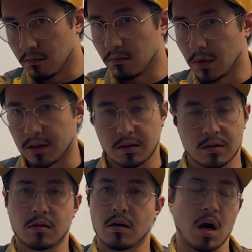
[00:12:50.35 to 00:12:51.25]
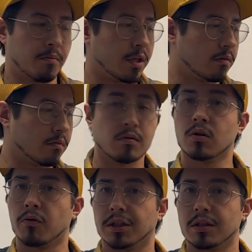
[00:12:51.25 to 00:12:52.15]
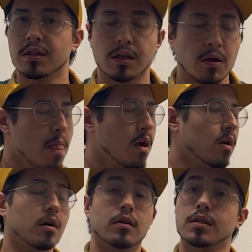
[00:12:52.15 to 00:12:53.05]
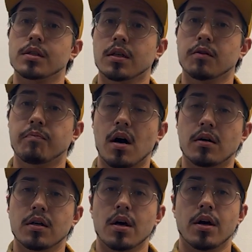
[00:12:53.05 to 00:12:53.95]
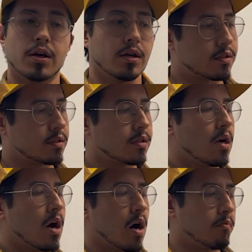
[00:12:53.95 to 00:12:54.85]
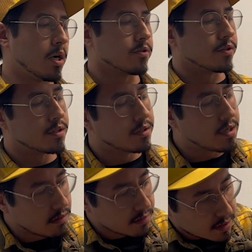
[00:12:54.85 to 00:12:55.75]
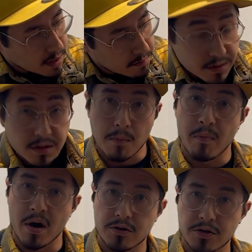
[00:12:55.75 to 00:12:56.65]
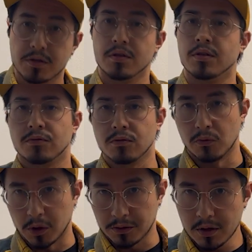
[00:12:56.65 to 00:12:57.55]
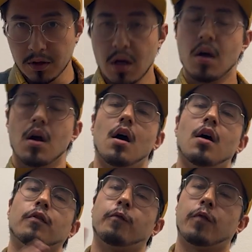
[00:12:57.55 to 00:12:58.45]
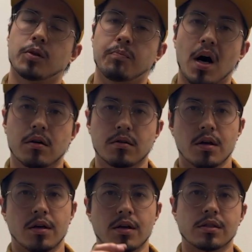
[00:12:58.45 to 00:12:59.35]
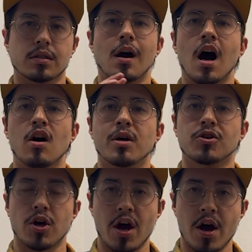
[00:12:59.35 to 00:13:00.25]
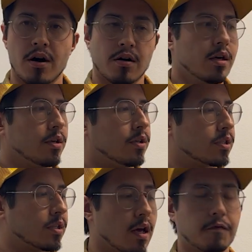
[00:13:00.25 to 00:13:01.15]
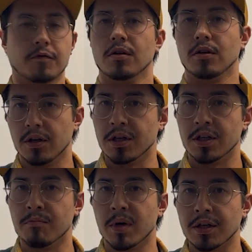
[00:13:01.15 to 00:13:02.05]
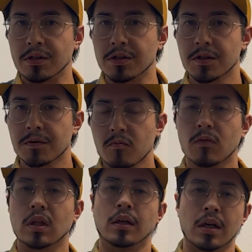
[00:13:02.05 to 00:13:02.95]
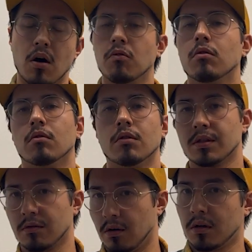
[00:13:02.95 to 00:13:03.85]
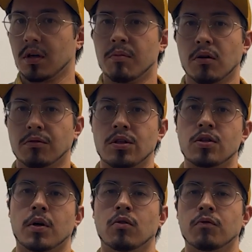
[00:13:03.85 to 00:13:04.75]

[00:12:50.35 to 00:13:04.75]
That's, quite easy. The second part is how much is the downstem submerged into the water. And the third part is how much air is left in the base. Now let's talk about each one of